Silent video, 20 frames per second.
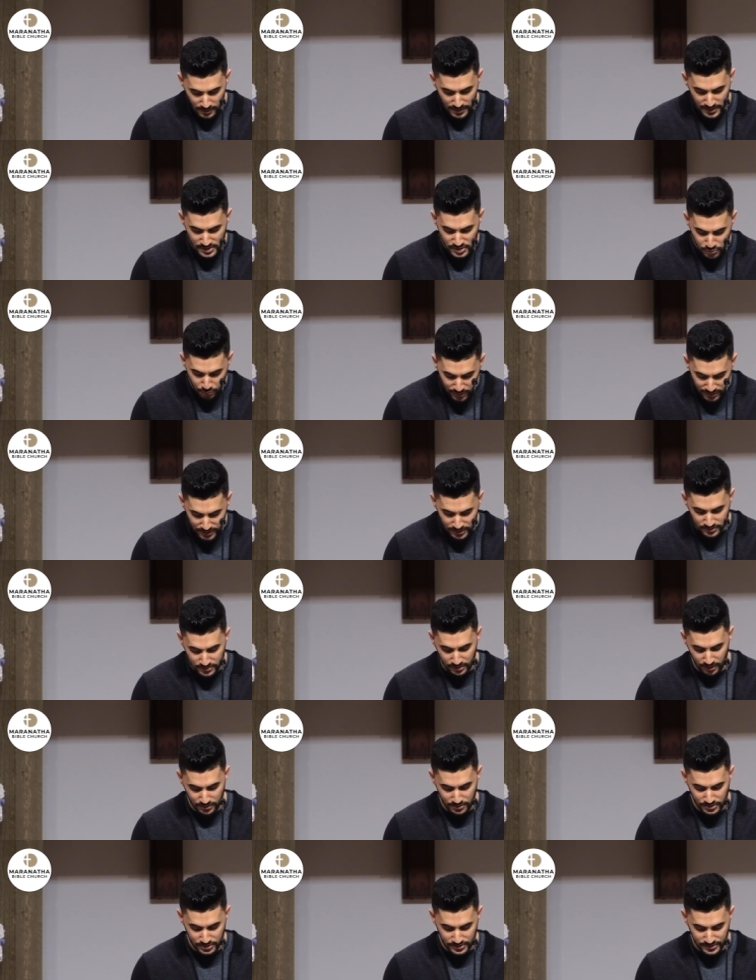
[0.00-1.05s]
He's willing to
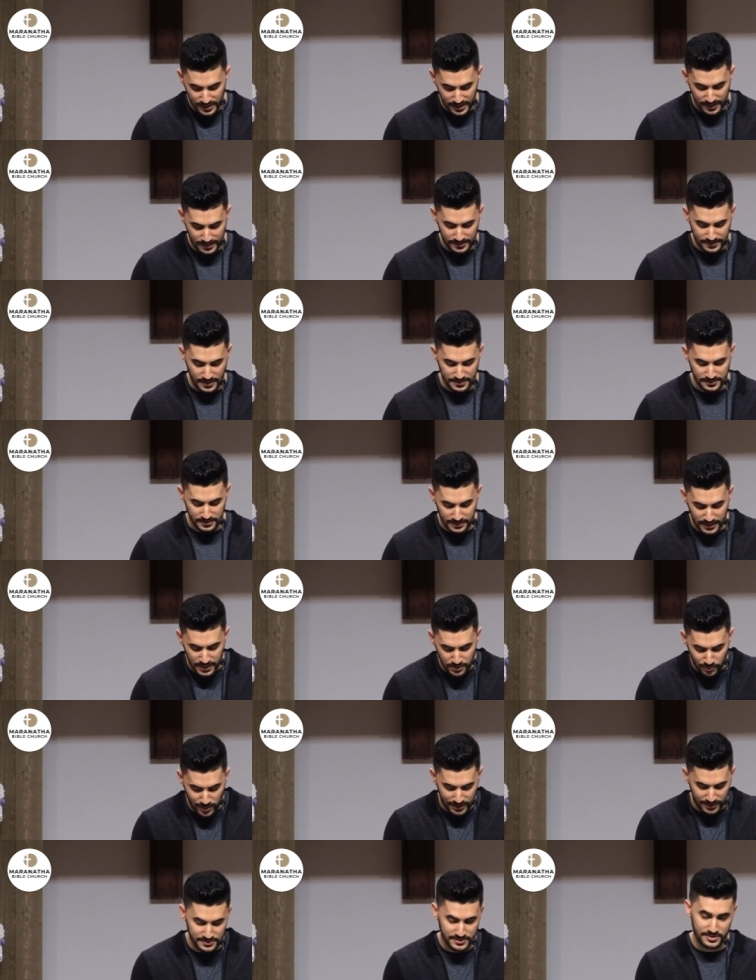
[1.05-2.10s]
understand that delayed
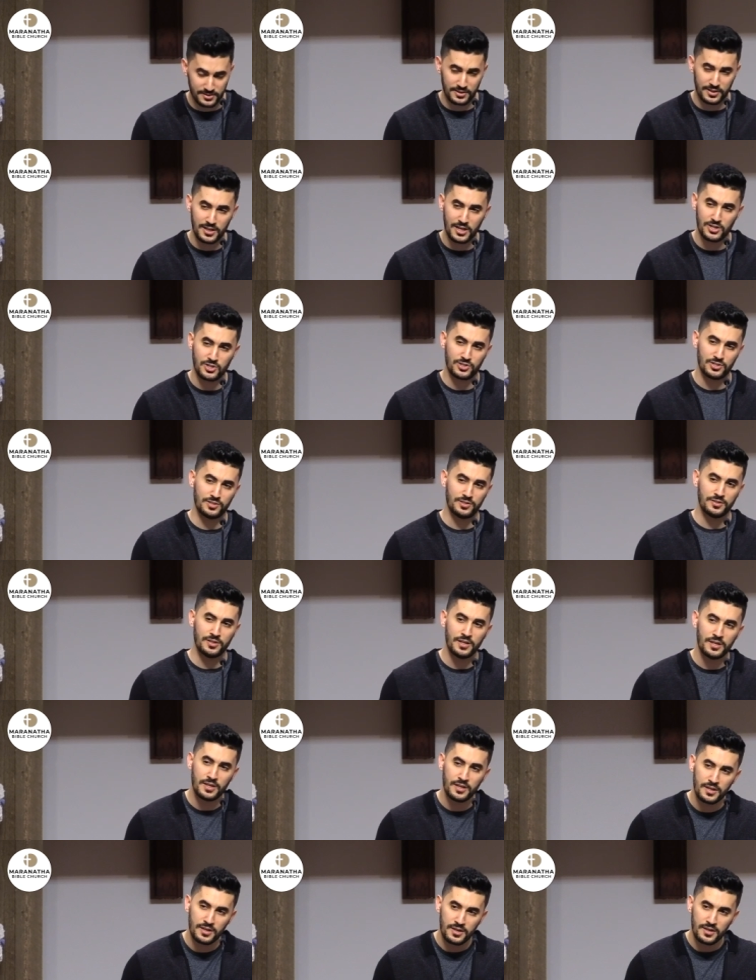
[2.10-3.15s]
reconciliation
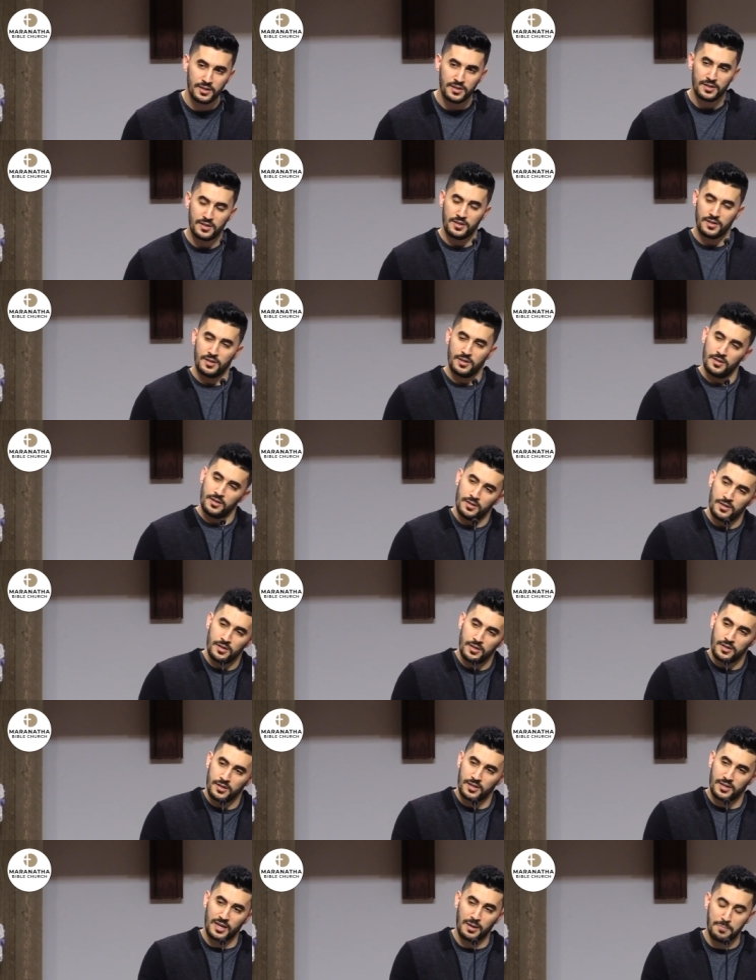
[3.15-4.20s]

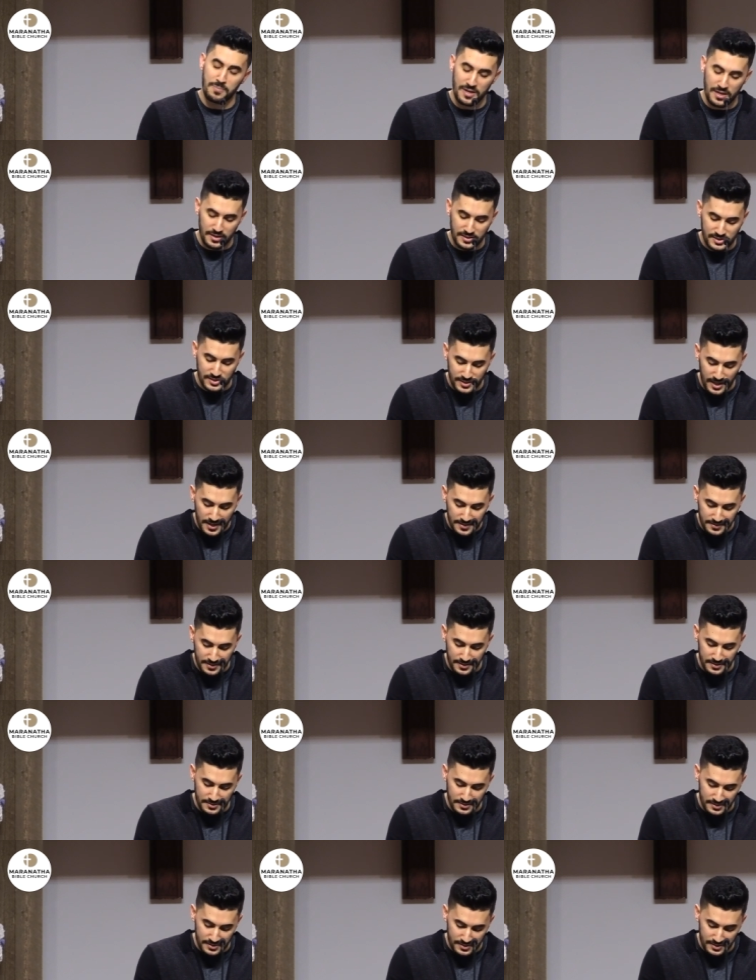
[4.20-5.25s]
can be
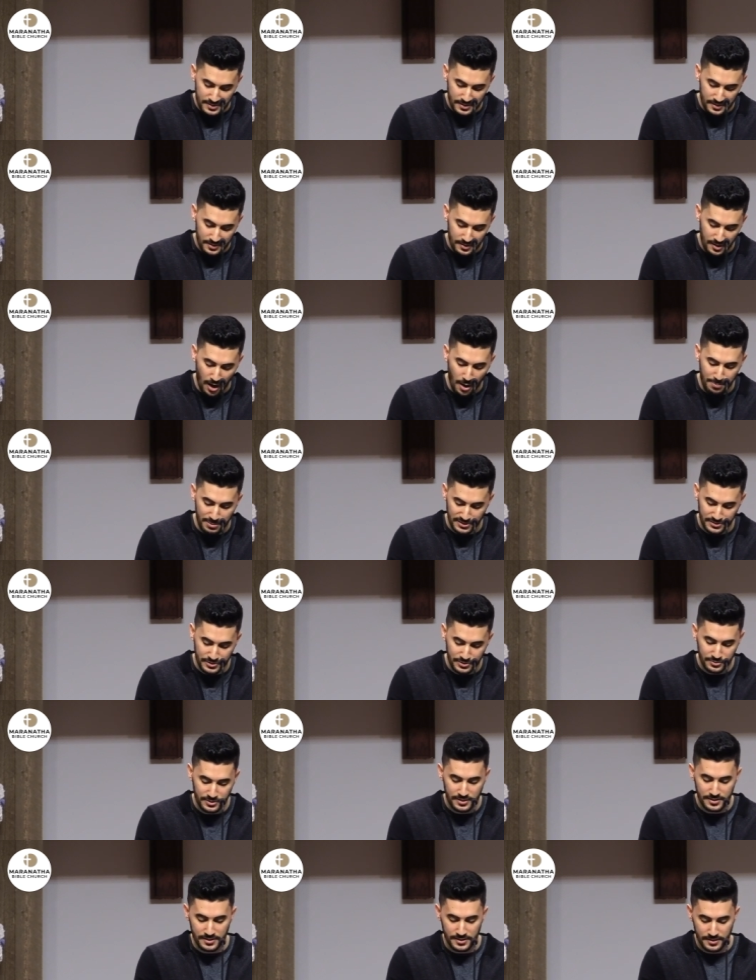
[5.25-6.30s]
Satan's
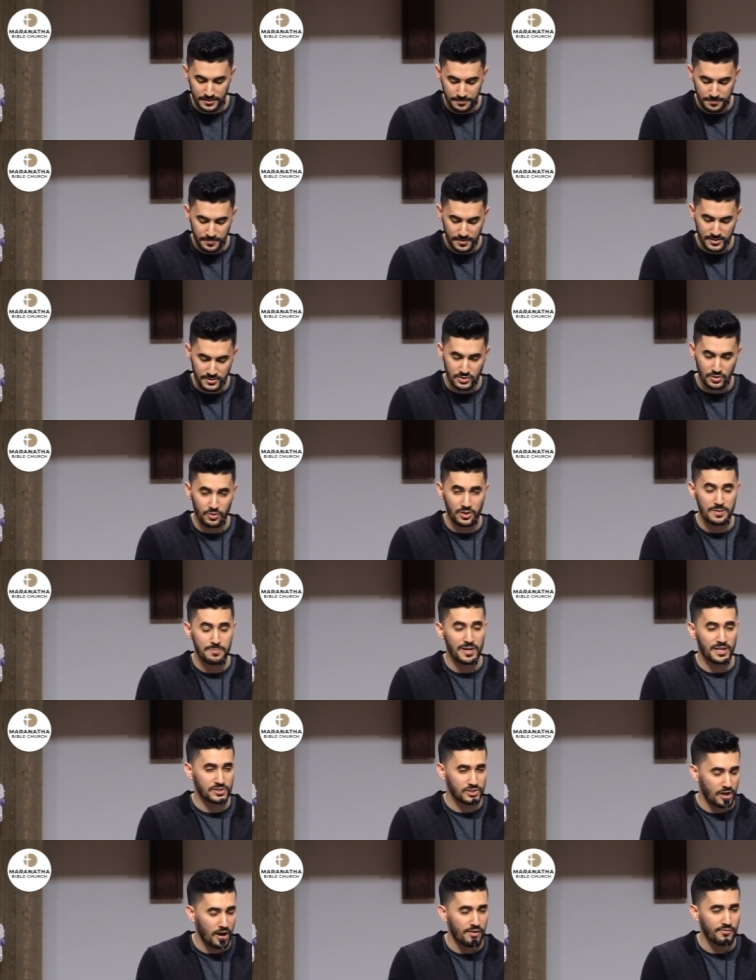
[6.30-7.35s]
opportunity, and so he
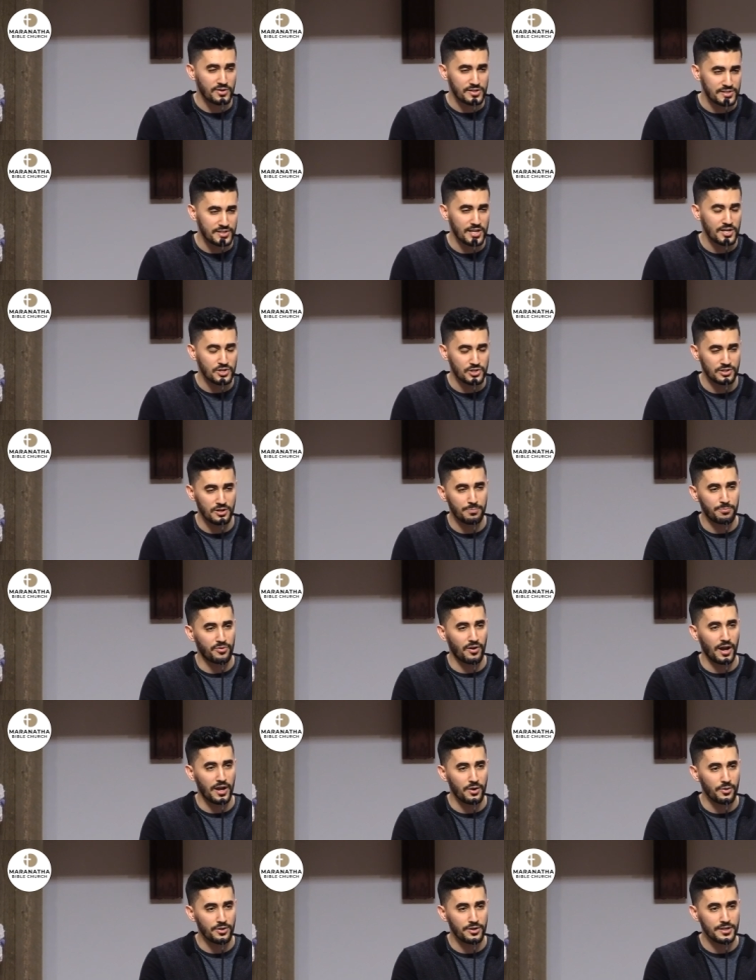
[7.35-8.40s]
makes conversation a
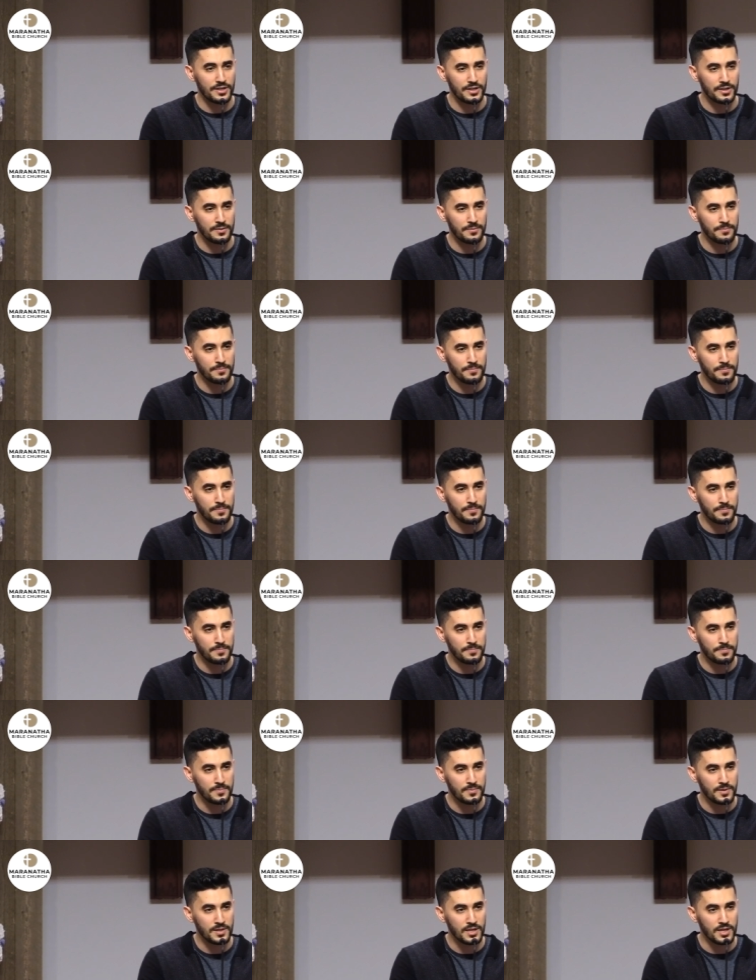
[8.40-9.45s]
priority,
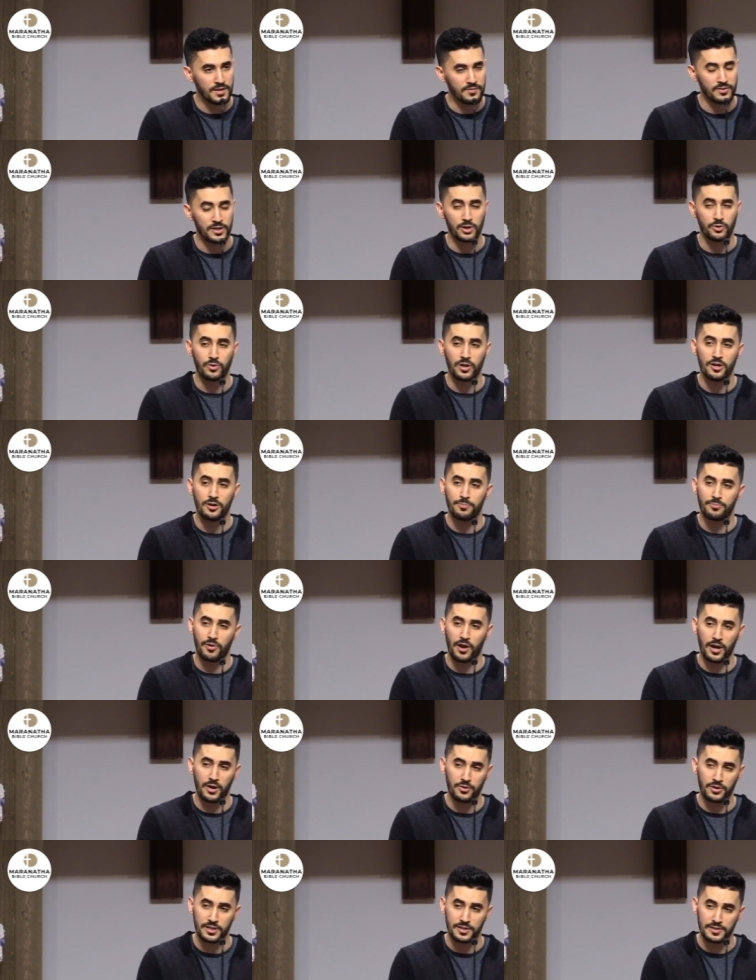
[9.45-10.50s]
even a greater
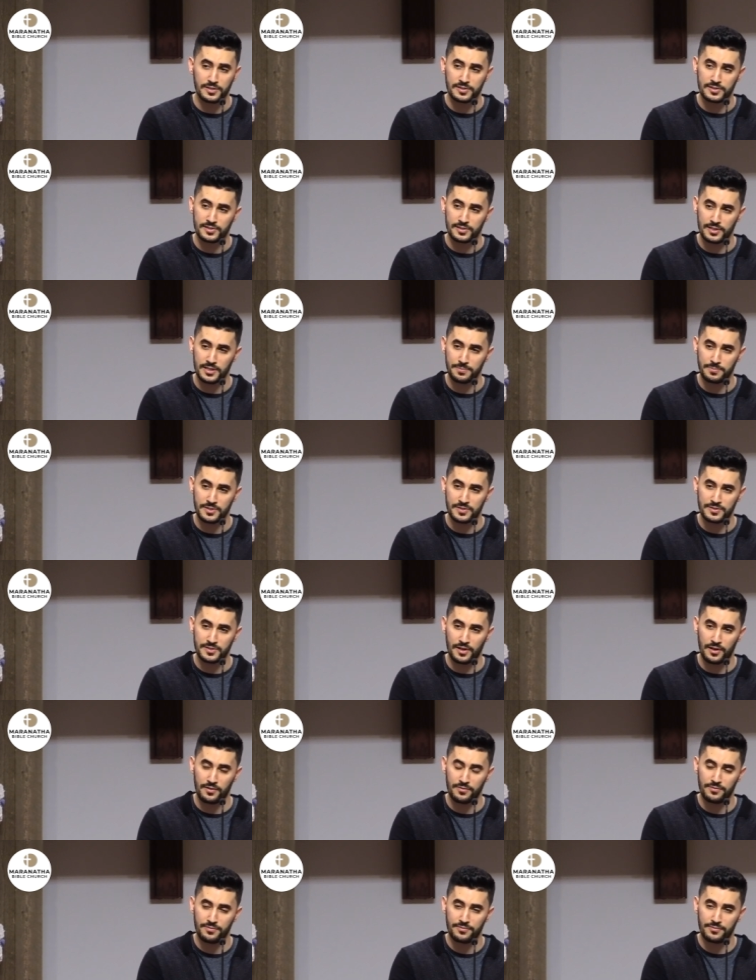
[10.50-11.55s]
priority than sleep
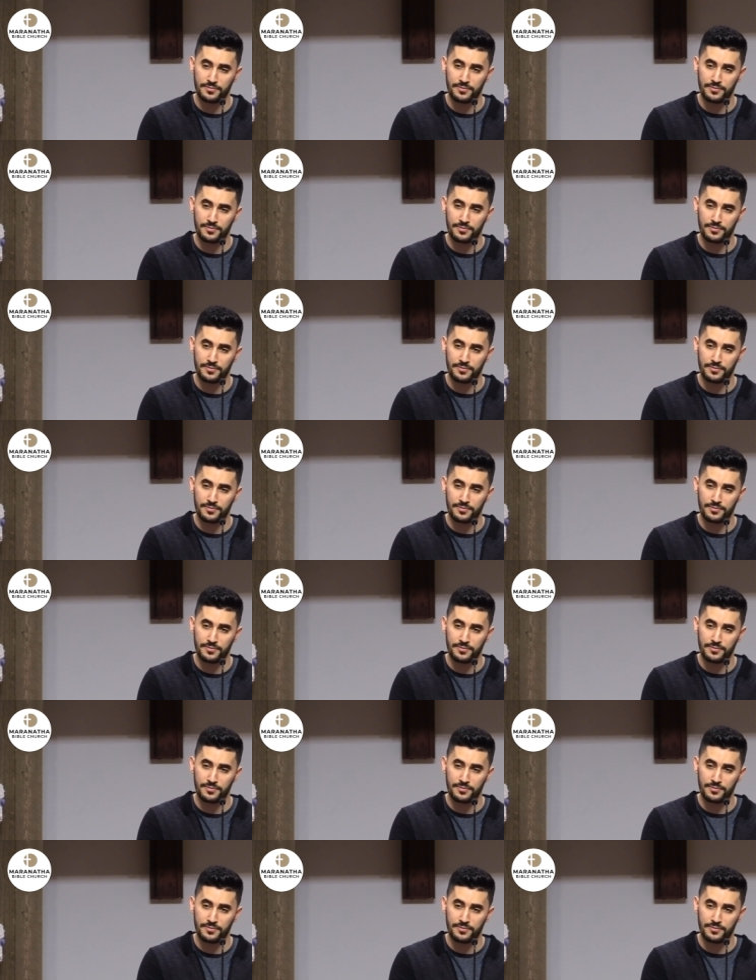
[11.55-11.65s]
itself.